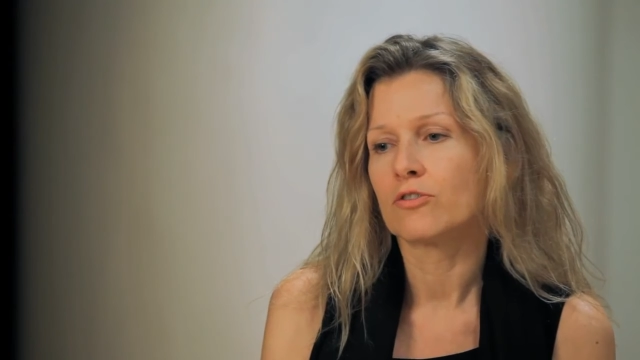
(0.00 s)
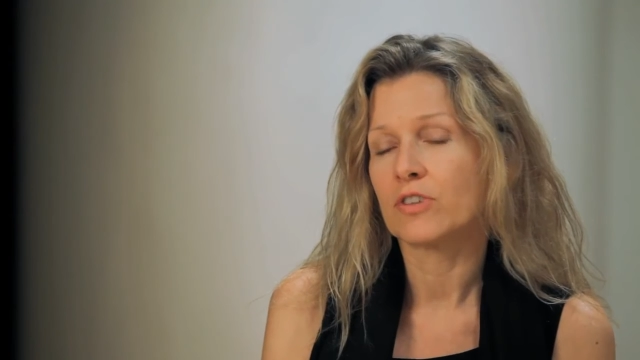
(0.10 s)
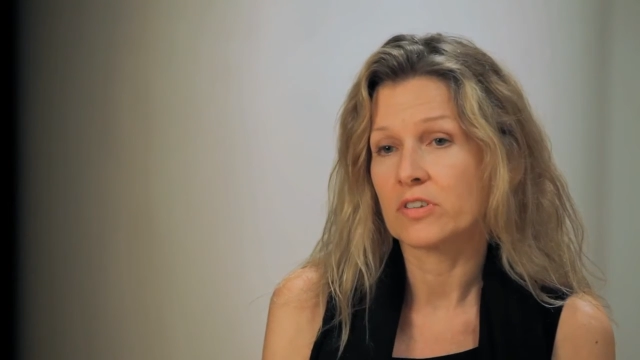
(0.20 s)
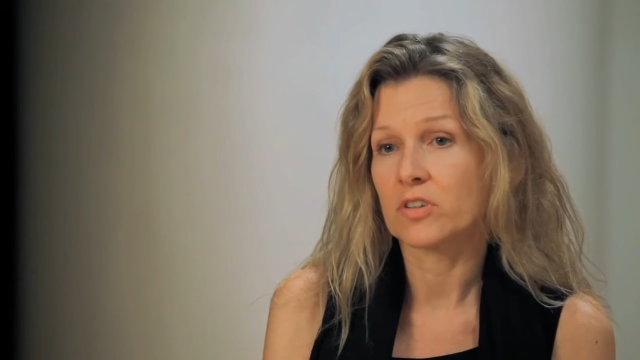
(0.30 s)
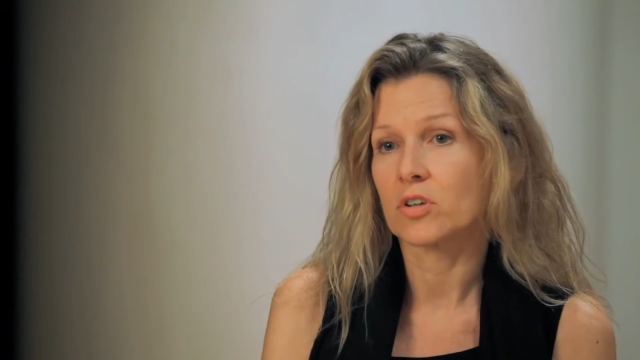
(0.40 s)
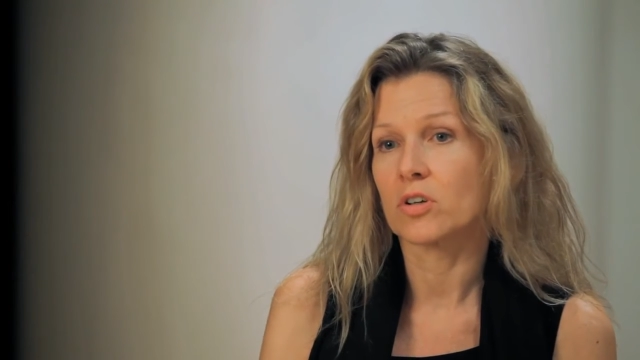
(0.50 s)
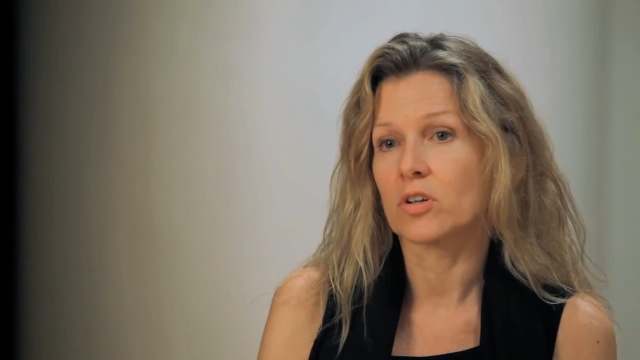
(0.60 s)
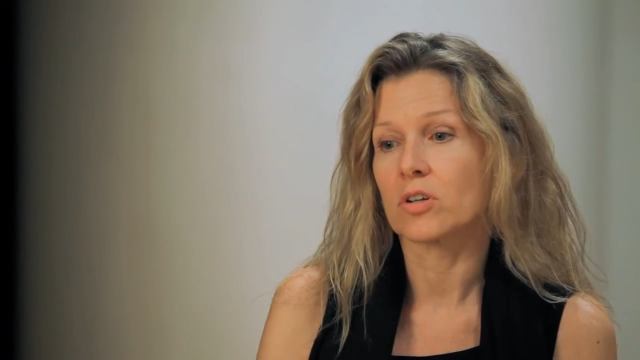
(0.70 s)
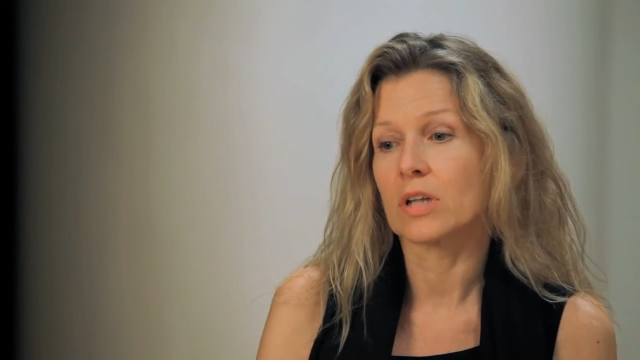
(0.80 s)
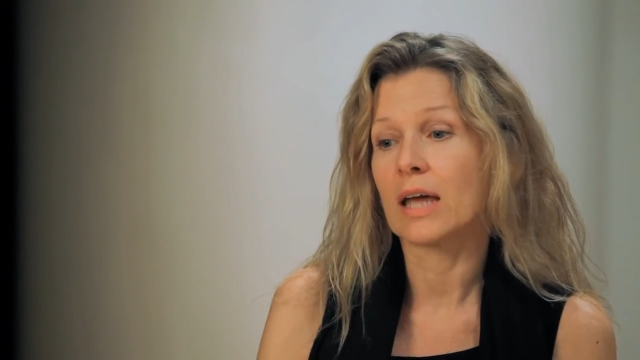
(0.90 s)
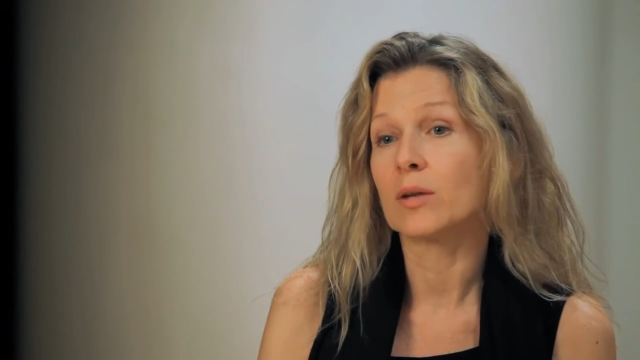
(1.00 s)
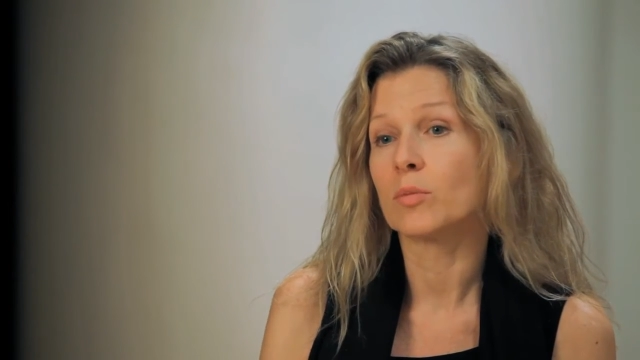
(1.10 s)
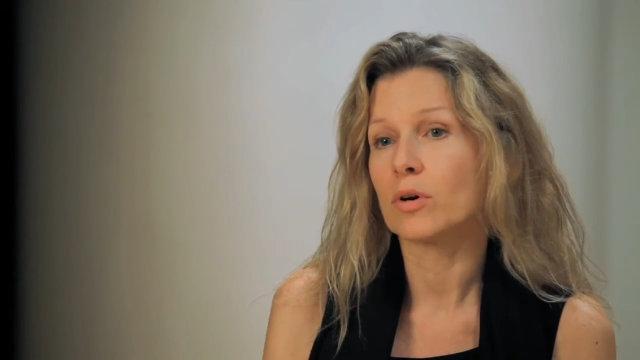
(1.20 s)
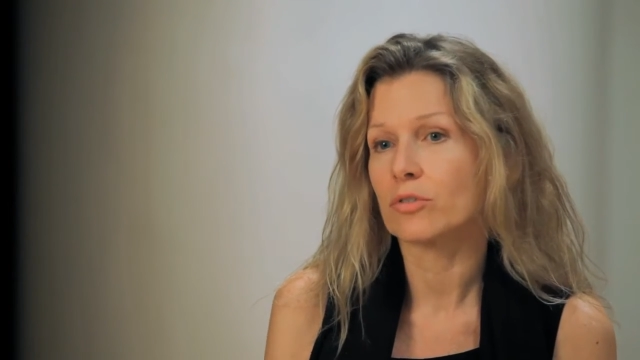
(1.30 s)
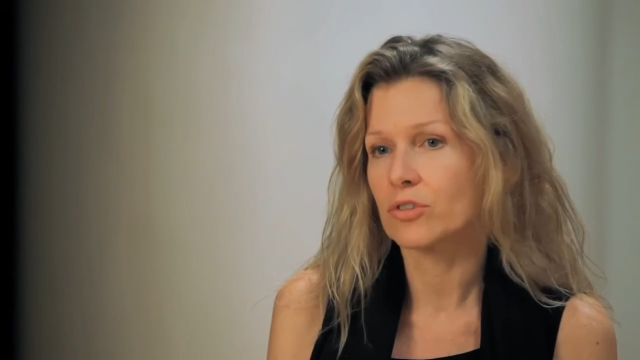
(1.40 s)
physical and
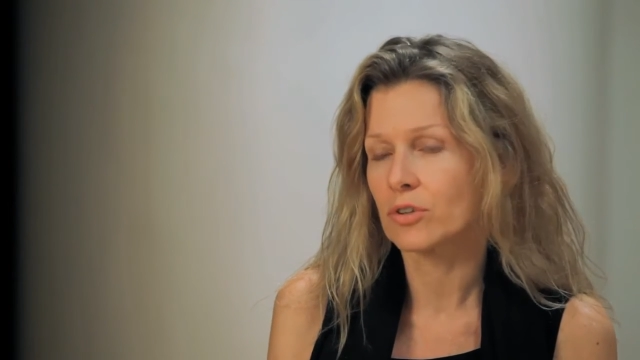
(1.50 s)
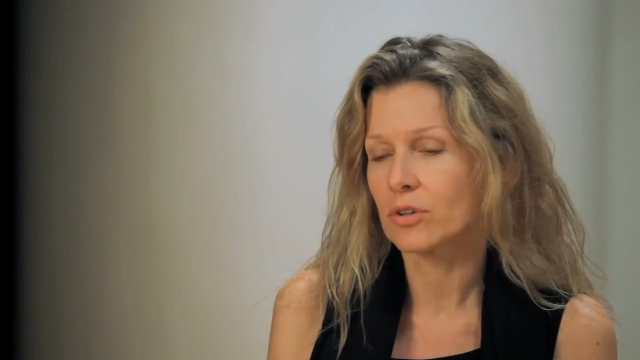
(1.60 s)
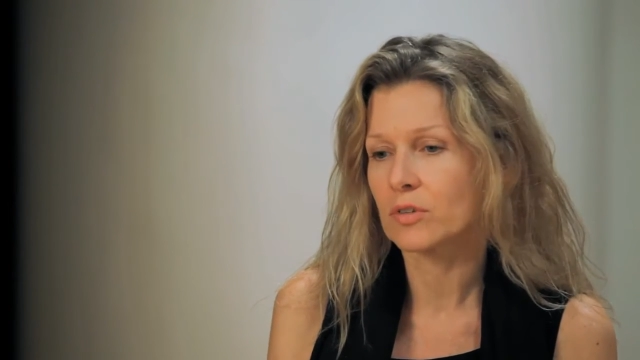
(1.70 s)
emotional